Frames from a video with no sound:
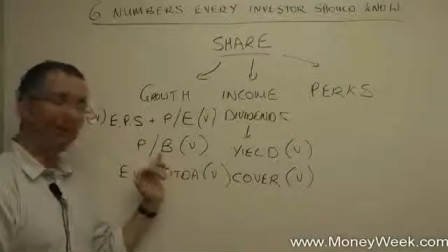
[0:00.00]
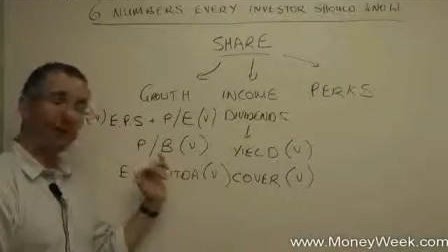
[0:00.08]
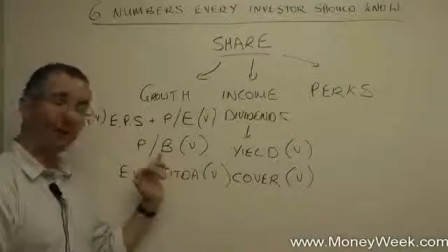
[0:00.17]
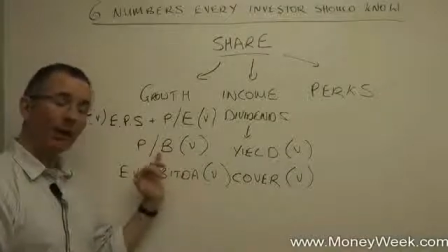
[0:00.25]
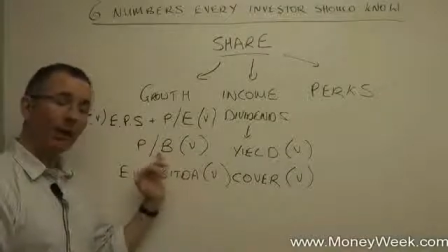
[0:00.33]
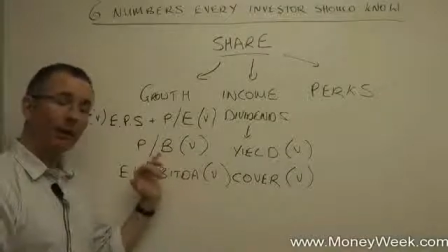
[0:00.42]

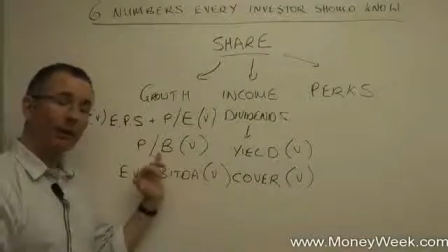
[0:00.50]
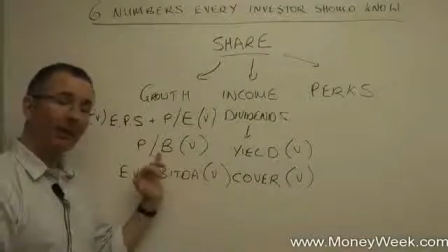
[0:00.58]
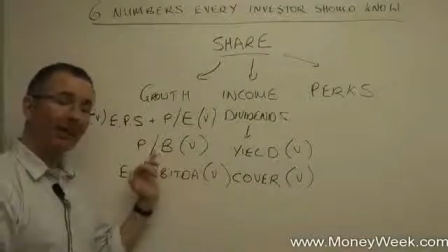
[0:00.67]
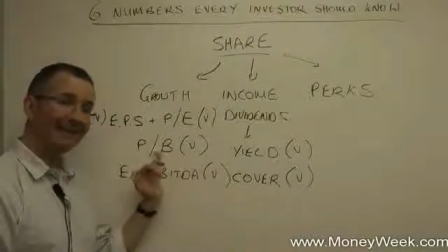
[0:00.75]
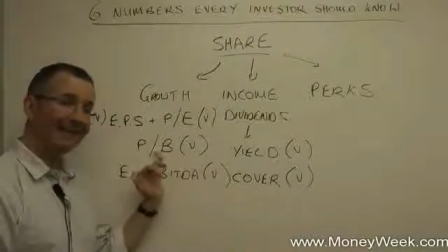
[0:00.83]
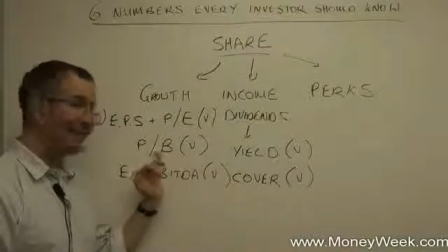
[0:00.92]
valuation,
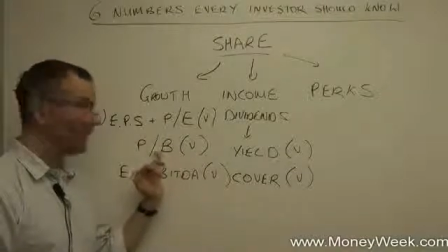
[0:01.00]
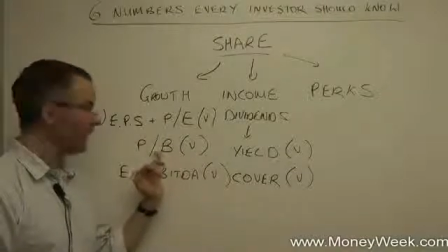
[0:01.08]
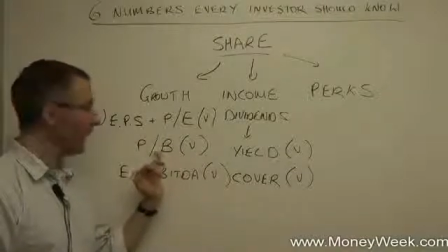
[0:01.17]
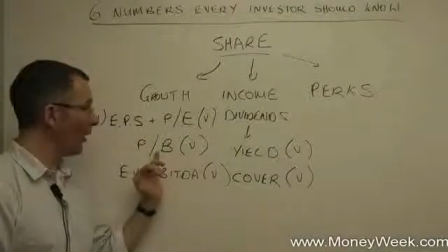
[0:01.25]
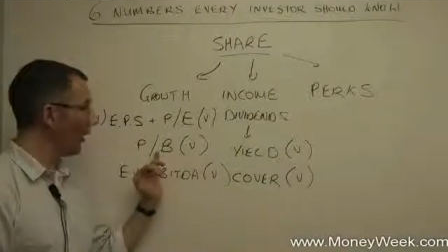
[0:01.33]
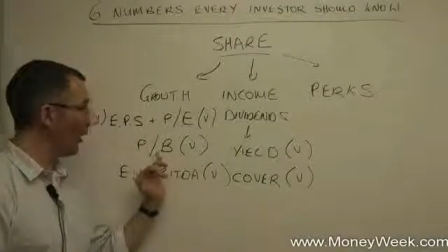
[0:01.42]
ideally
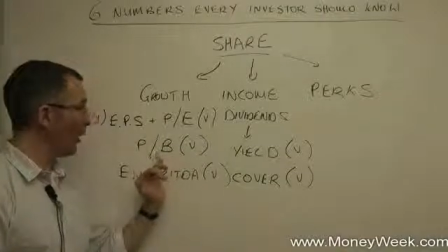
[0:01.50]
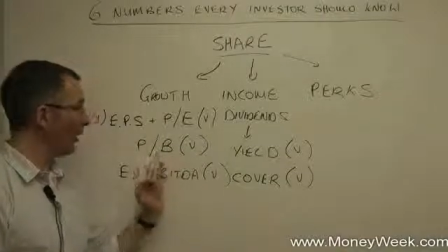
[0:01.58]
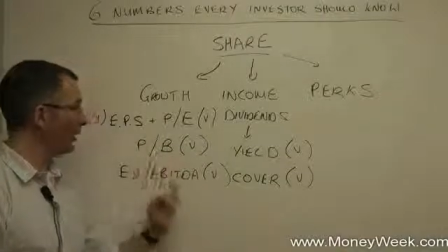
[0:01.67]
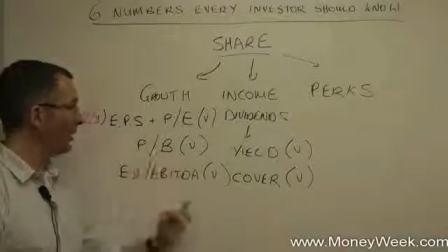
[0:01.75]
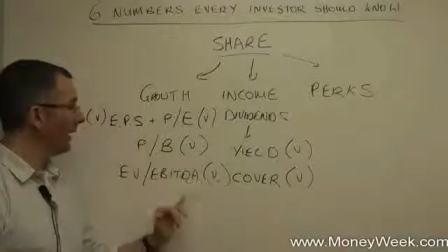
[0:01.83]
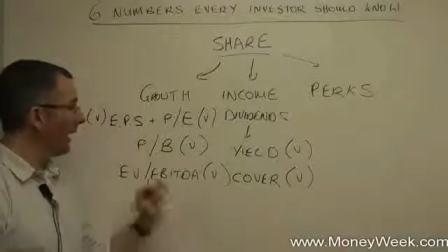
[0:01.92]
below
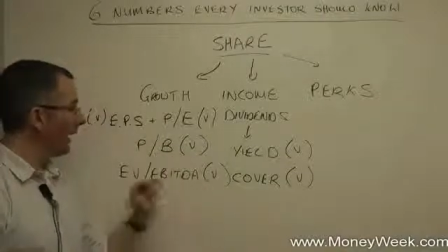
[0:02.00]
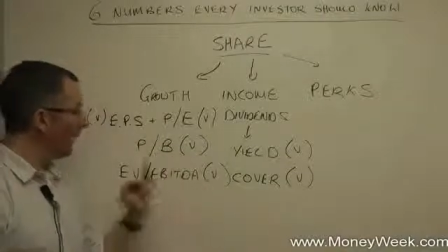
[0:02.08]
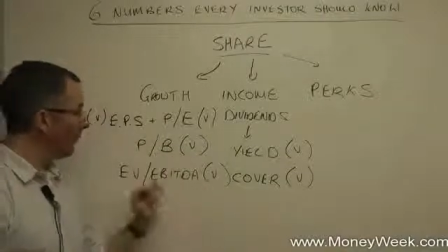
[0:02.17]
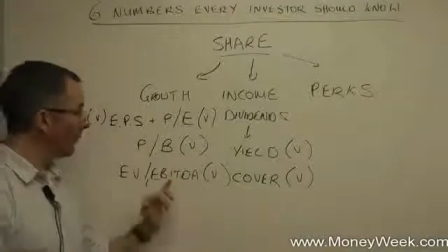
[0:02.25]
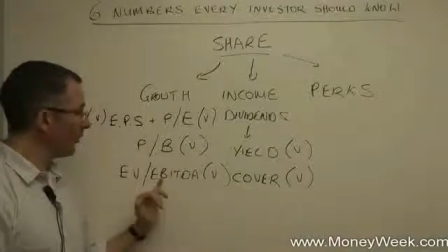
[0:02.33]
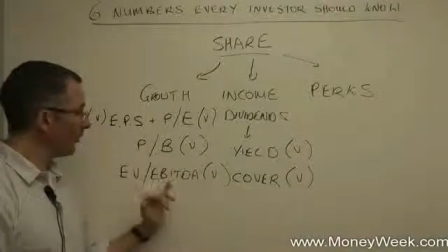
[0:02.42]
1,
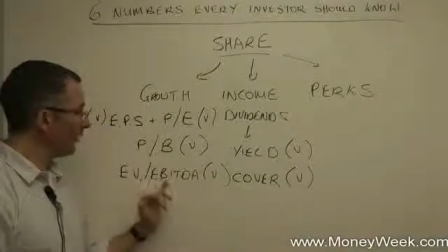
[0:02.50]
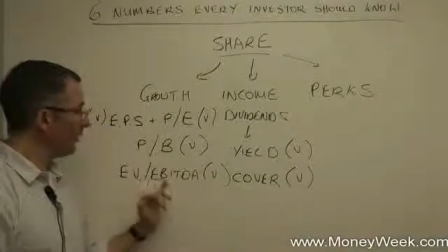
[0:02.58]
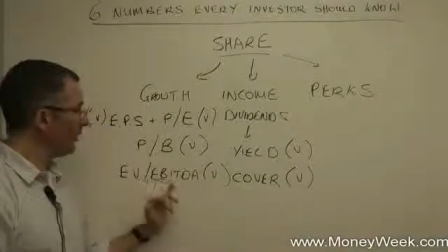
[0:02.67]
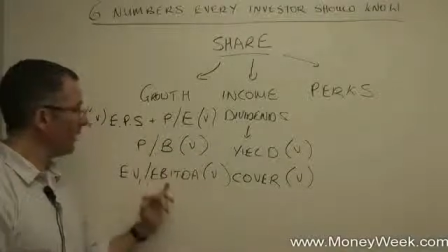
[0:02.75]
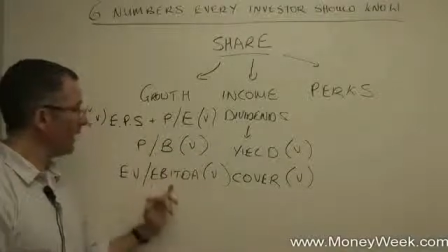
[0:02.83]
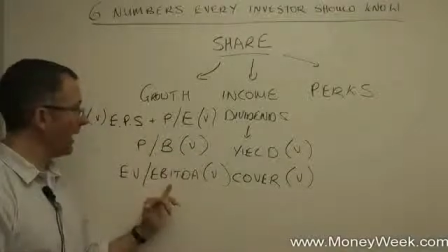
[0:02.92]
and we're also
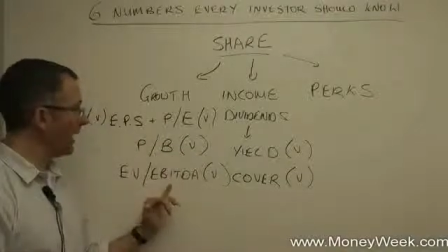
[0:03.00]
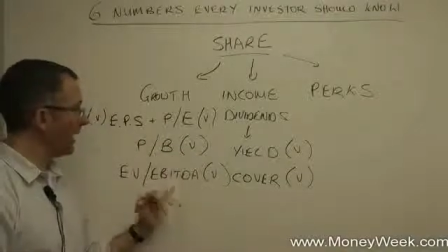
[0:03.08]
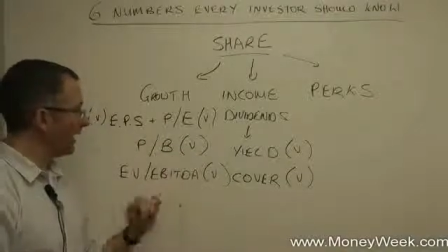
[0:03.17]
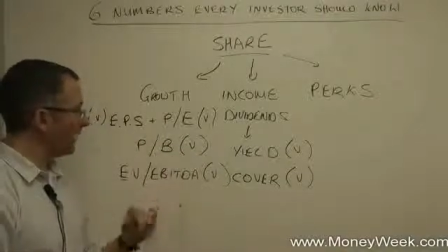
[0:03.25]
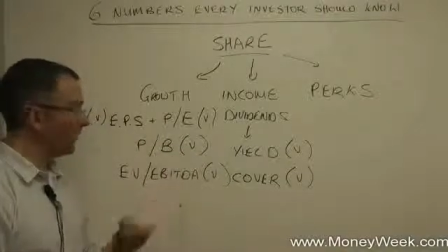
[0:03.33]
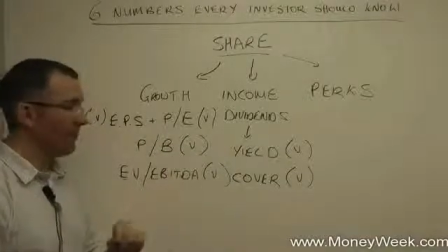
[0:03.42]
looking,
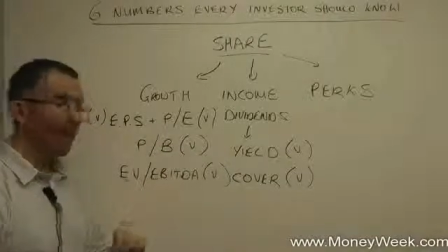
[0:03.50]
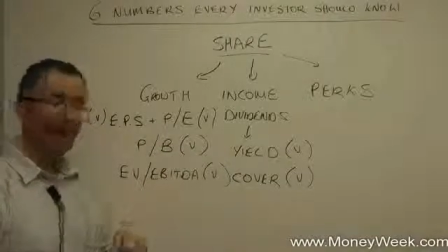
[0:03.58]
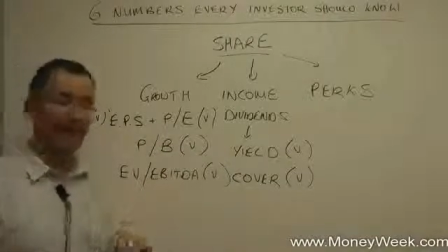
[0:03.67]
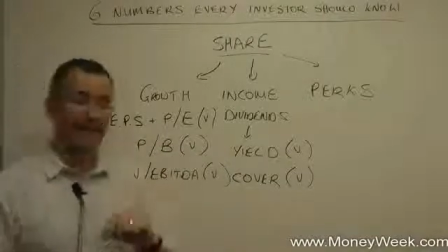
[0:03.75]
compared